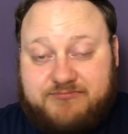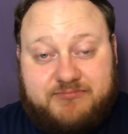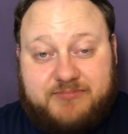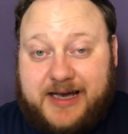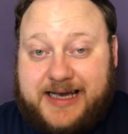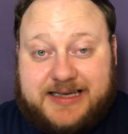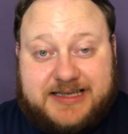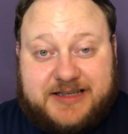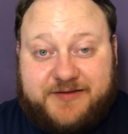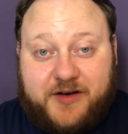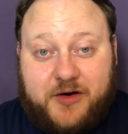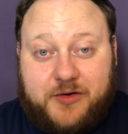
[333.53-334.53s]
eats his
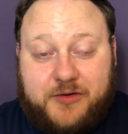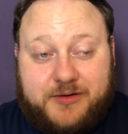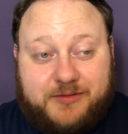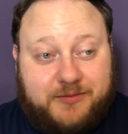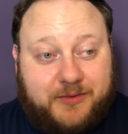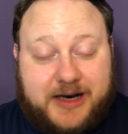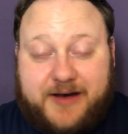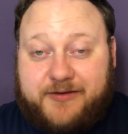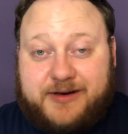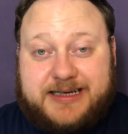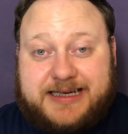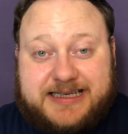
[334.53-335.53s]
food, whatever.
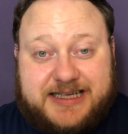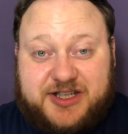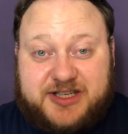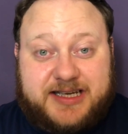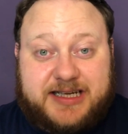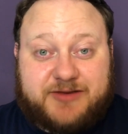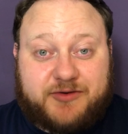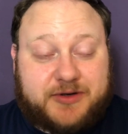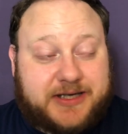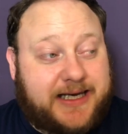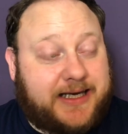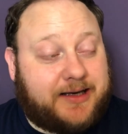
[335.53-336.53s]
He's just in his
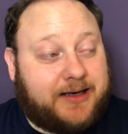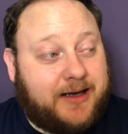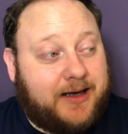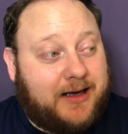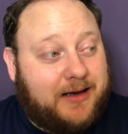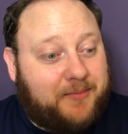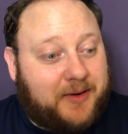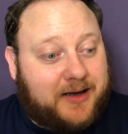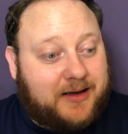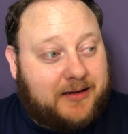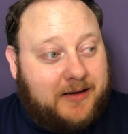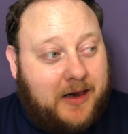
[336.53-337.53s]
routine.
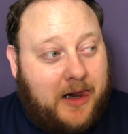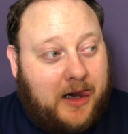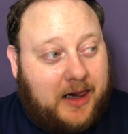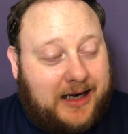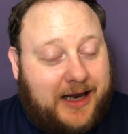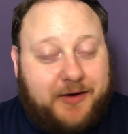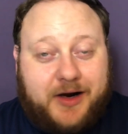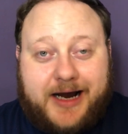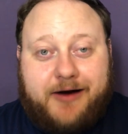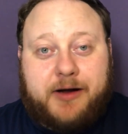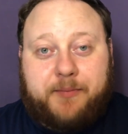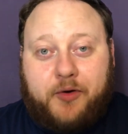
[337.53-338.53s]
But Claire and I
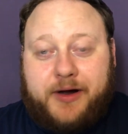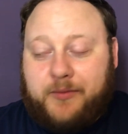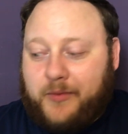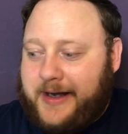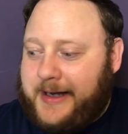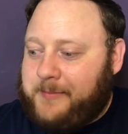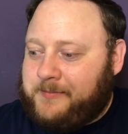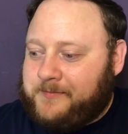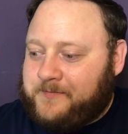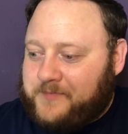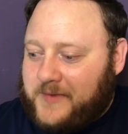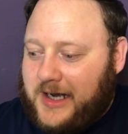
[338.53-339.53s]
are at a point where
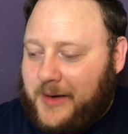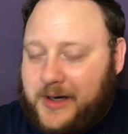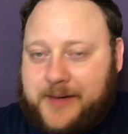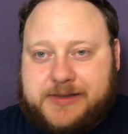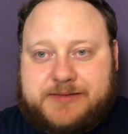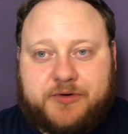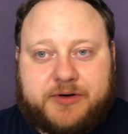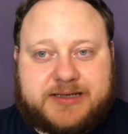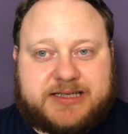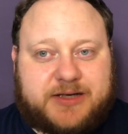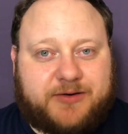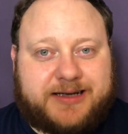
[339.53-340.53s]
I woke up this morning and
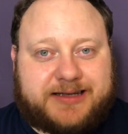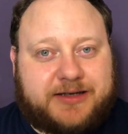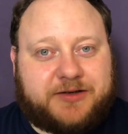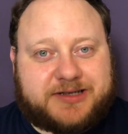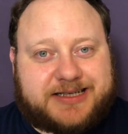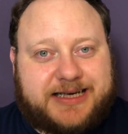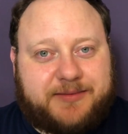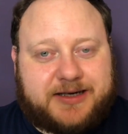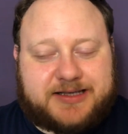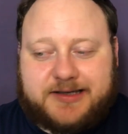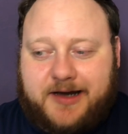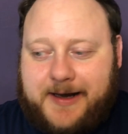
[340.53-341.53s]
said to her, I did not sleep
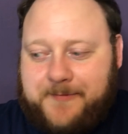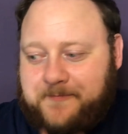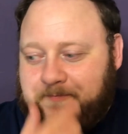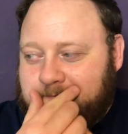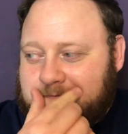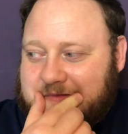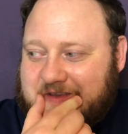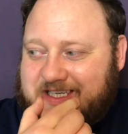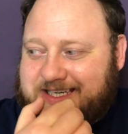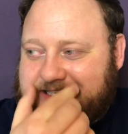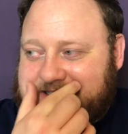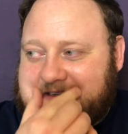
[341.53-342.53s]
last night. And
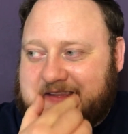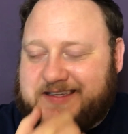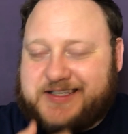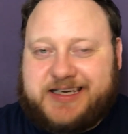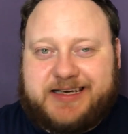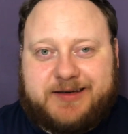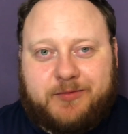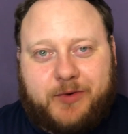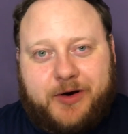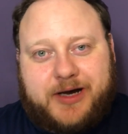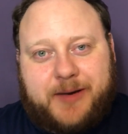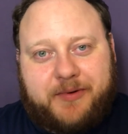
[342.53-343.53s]
she said that she'd
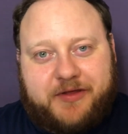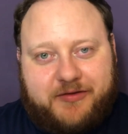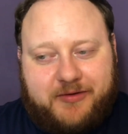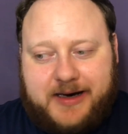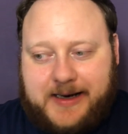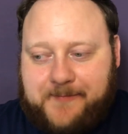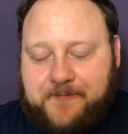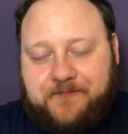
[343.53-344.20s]
woke up at 3,